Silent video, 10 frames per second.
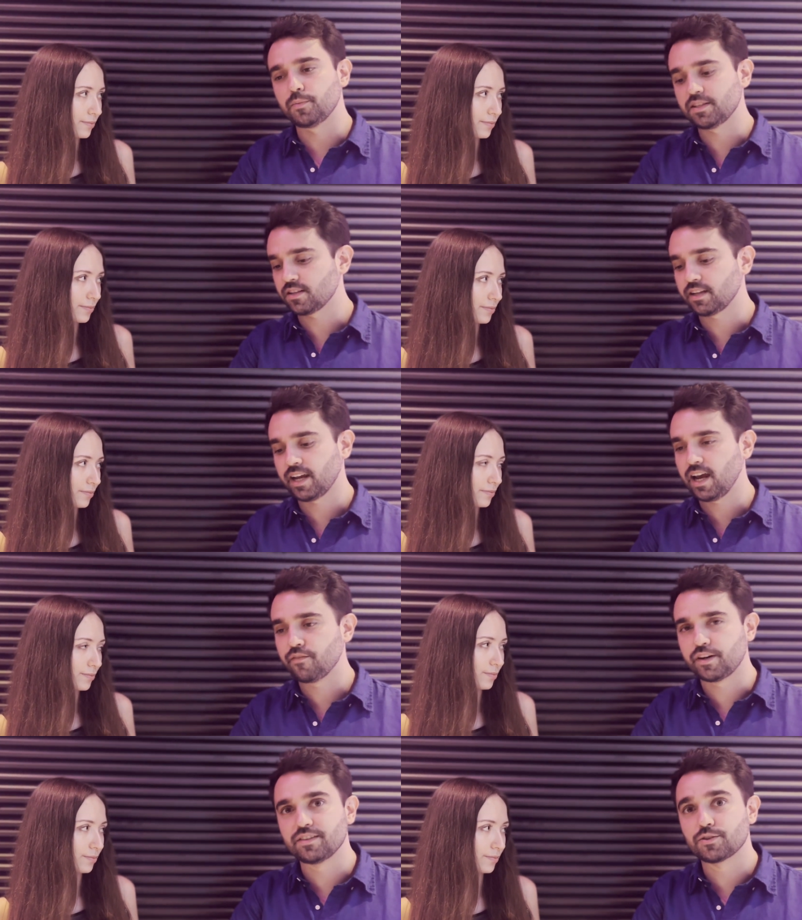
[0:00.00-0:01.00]
Speaker 1: you basically
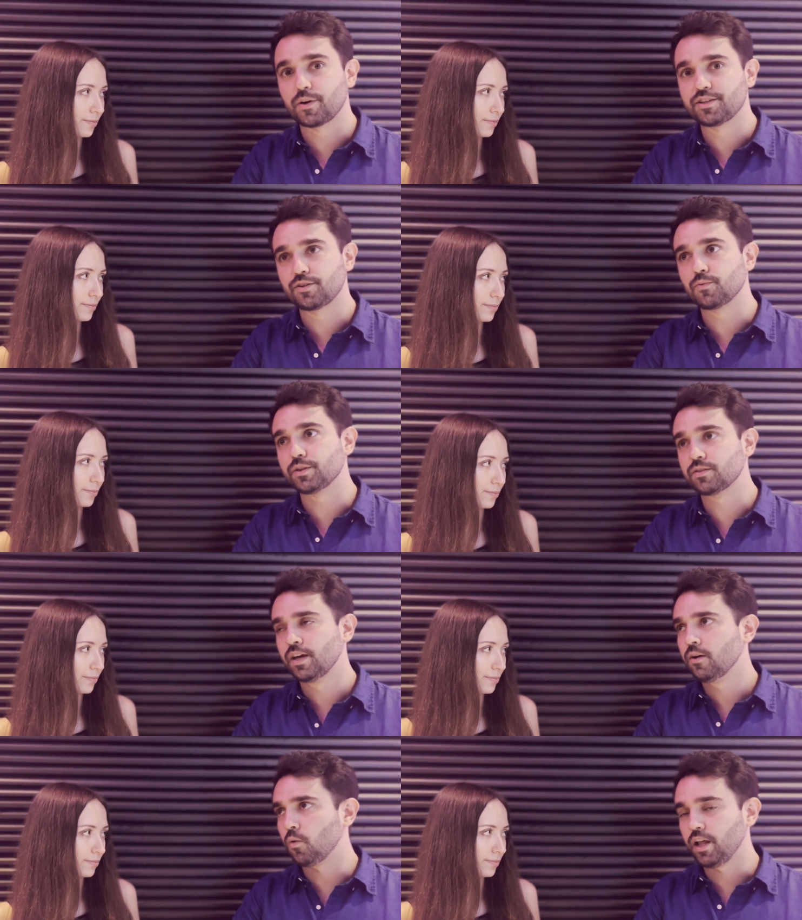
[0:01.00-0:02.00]
have an integration with
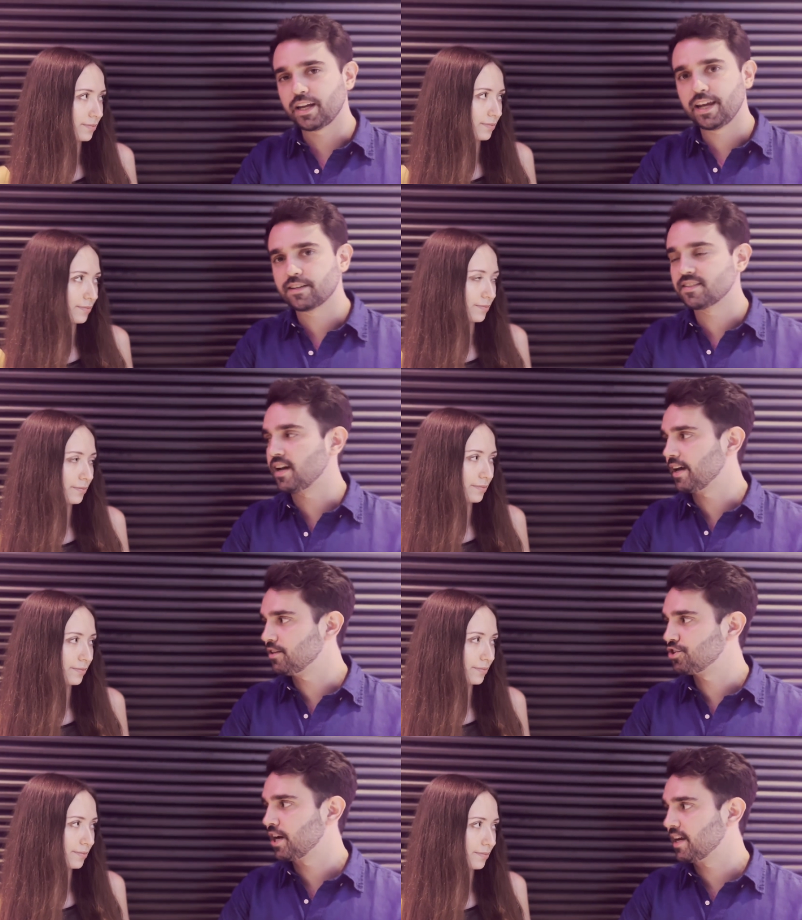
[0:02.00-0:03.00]
WalletConnect
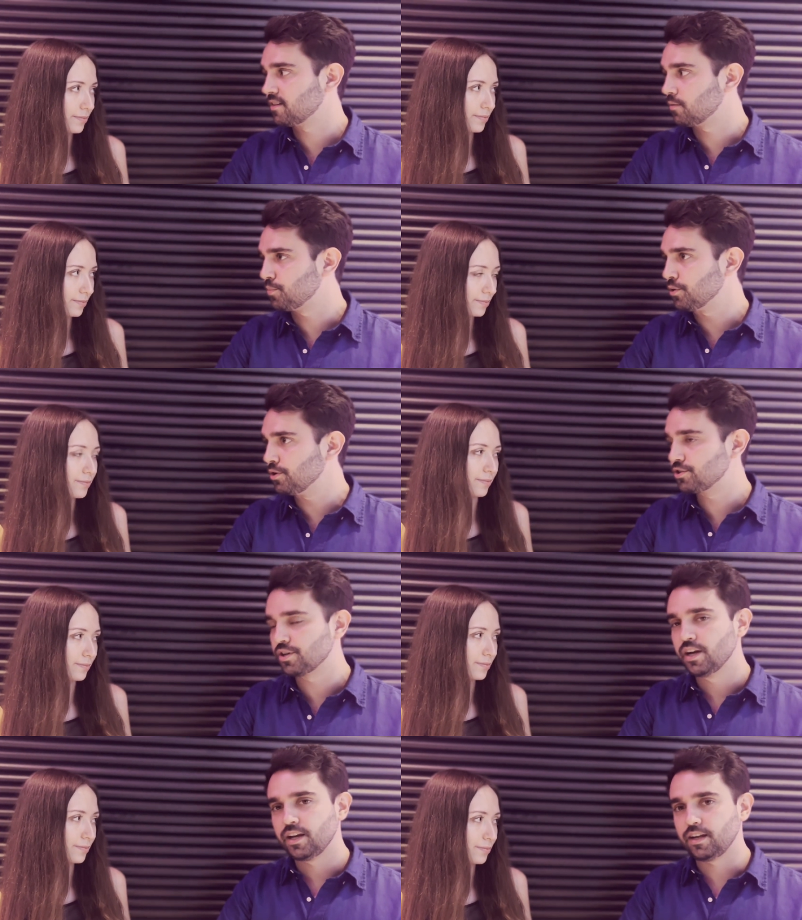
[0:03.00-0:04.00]
Sign, Chat and Push
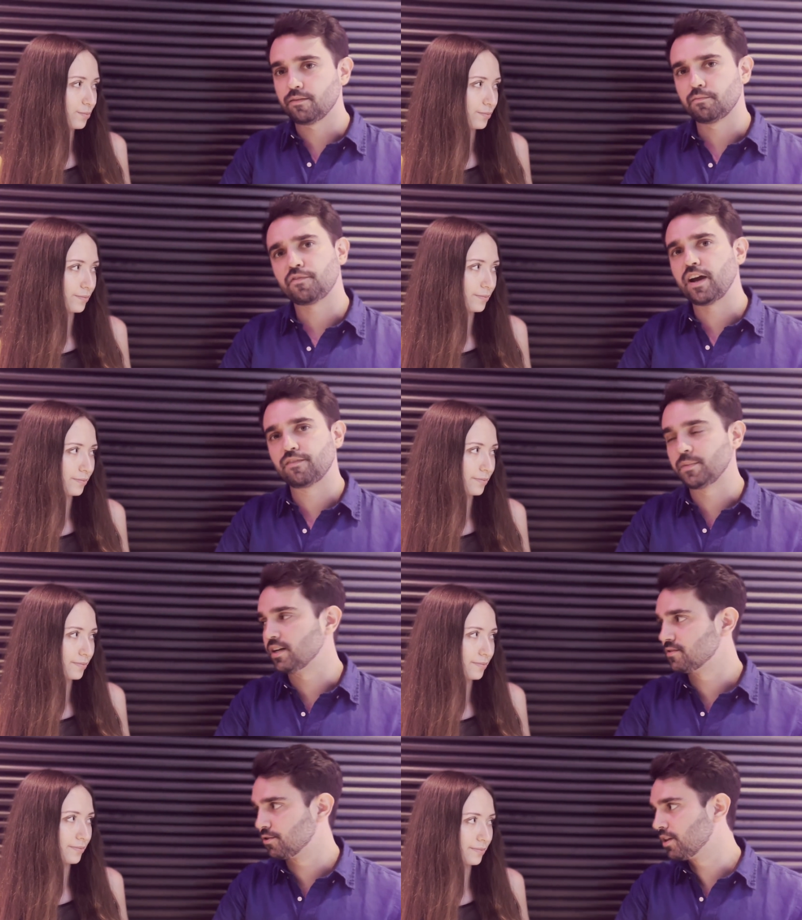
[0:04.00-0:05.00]
in five
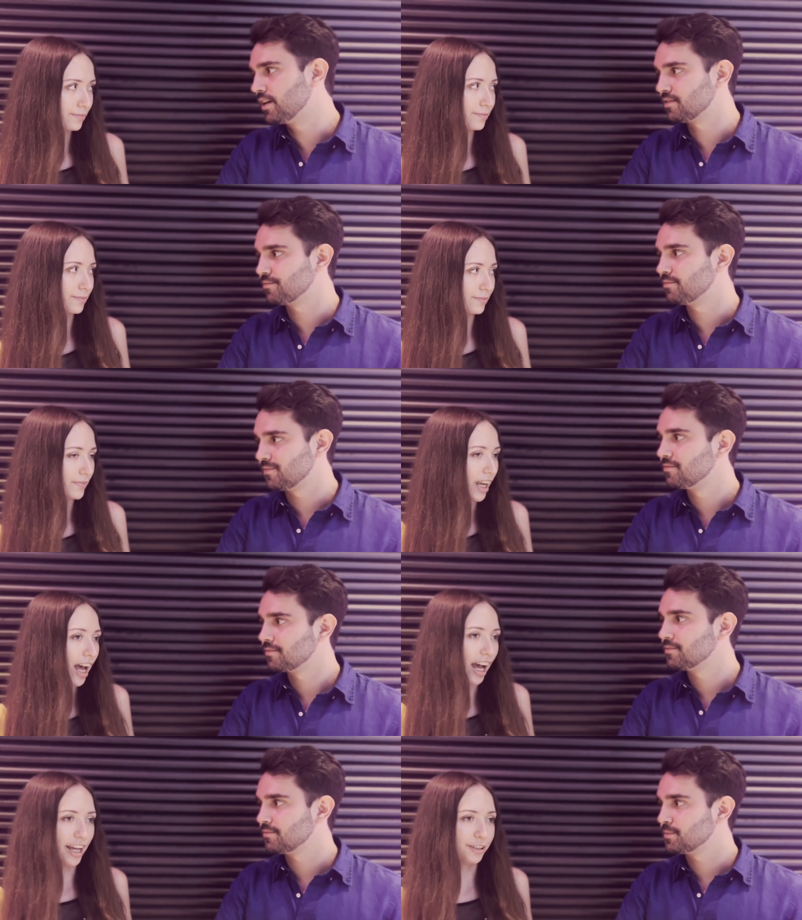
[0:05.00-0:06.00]
minutes or less.
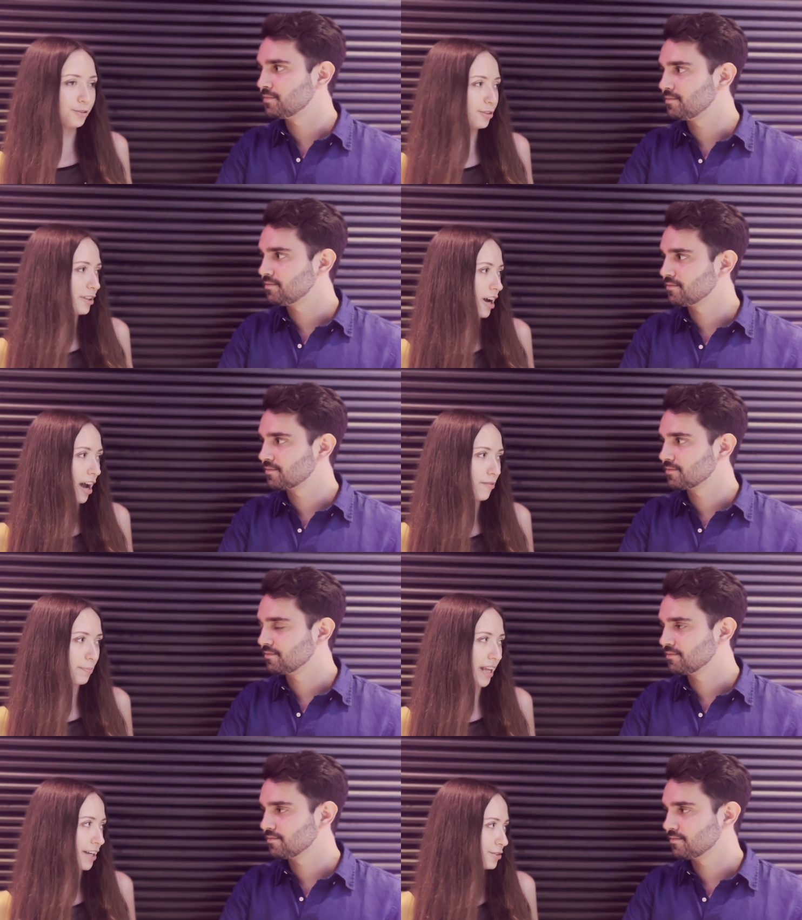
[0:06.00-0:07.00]
Speaker 2: And do you have a
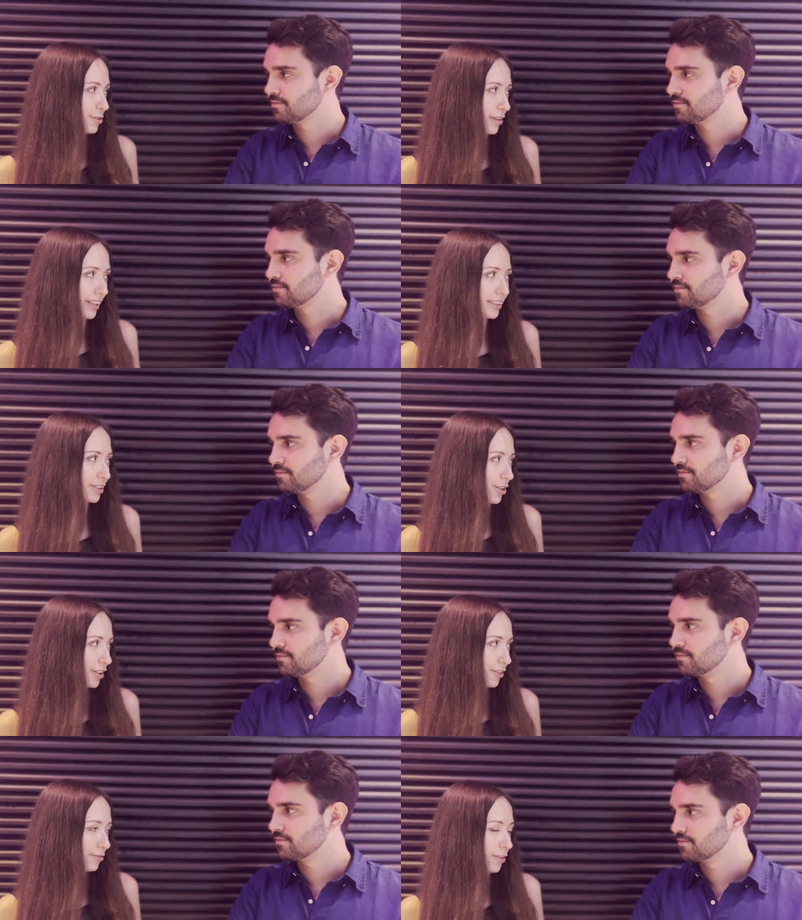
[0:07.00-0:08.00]
plan to release
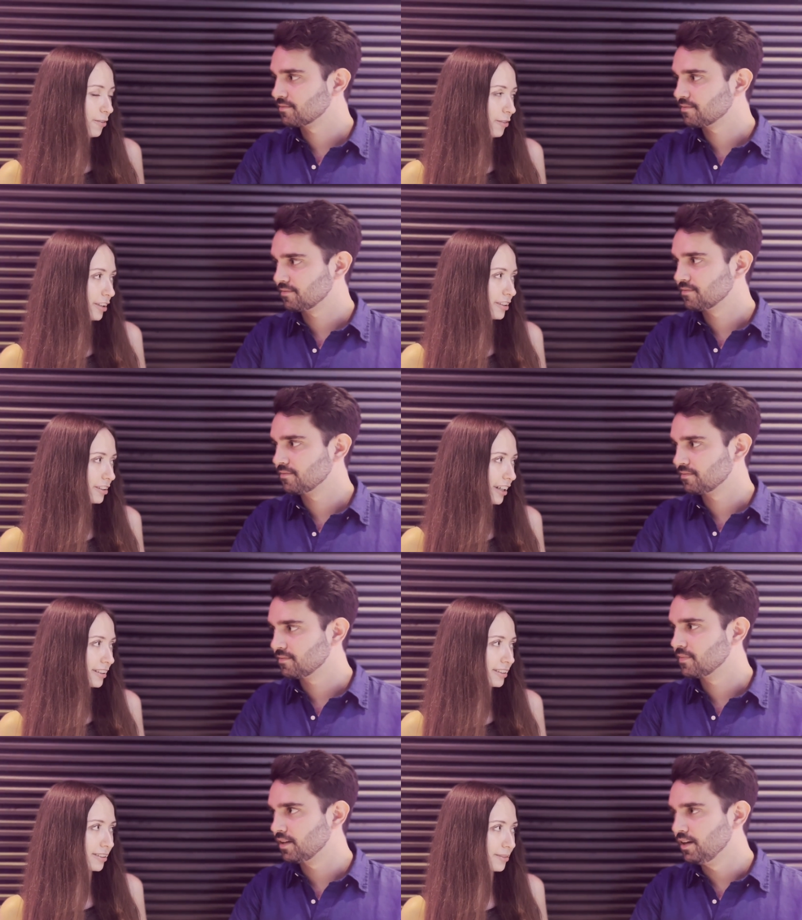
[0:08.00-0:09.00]
token for WalletConnect?
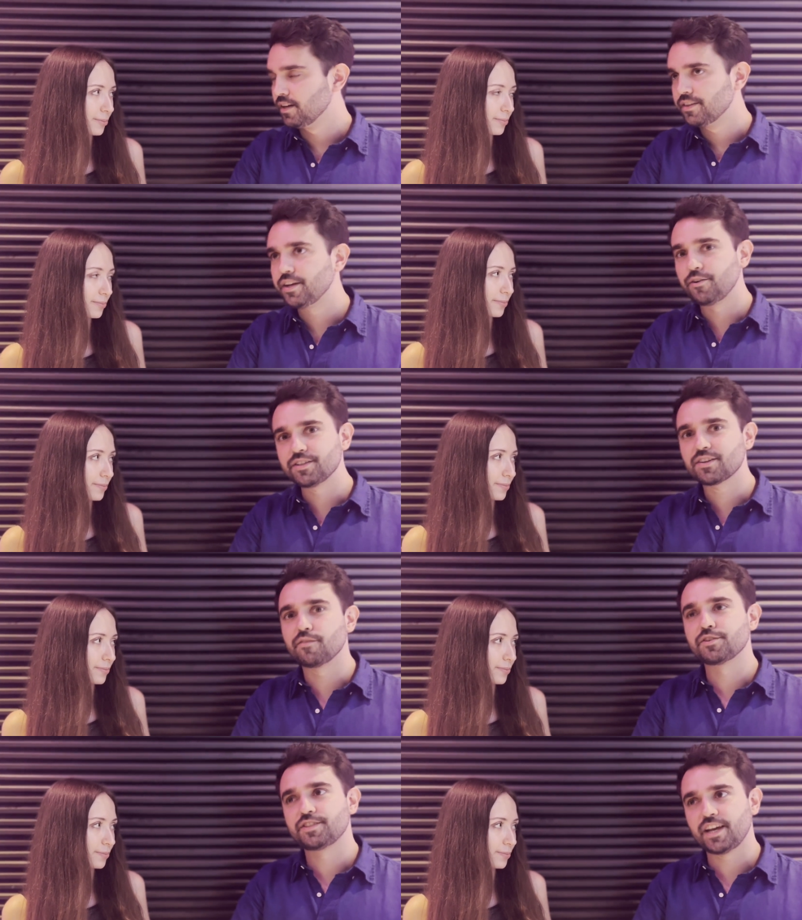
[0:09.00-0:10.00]
Speaker 1: There is
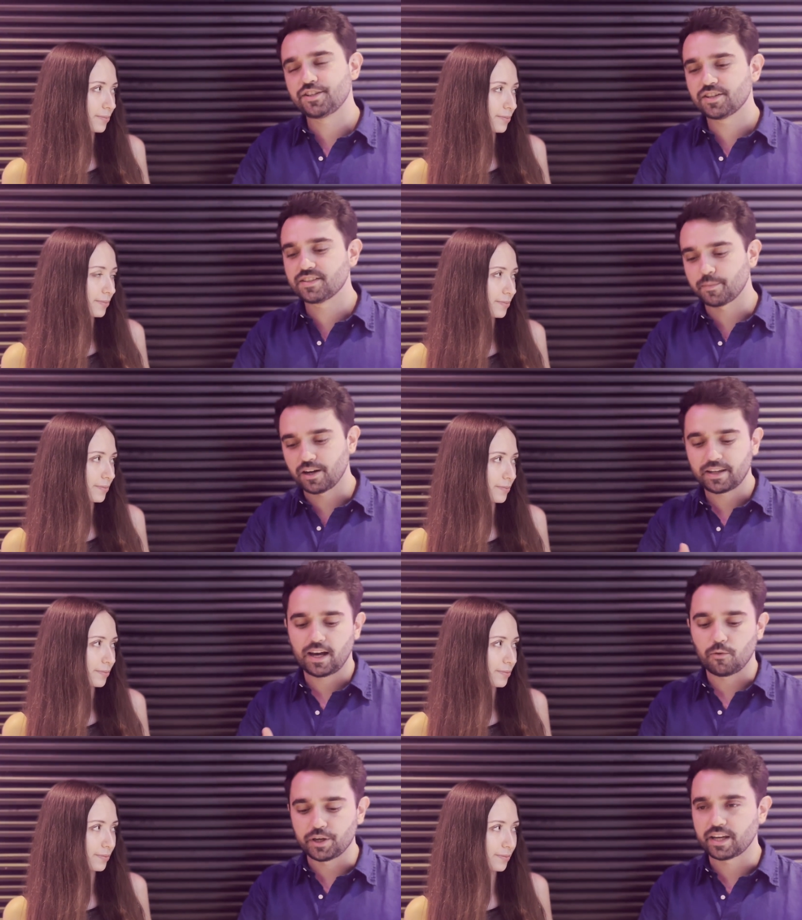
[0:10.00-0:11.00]
conversations about
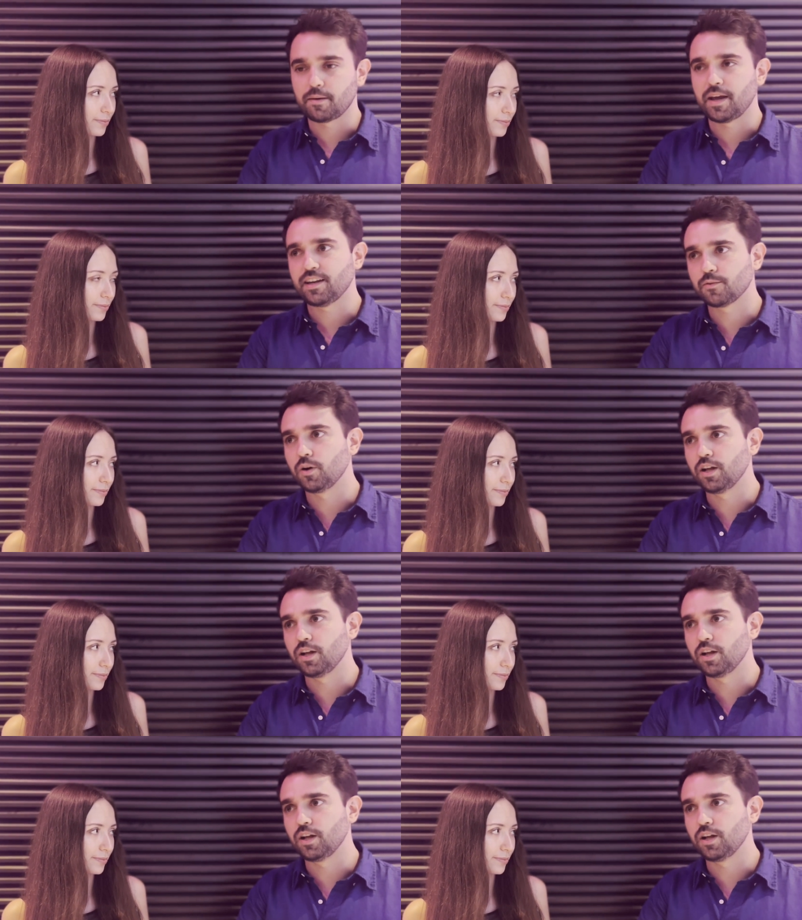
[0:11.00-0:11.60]
how we can make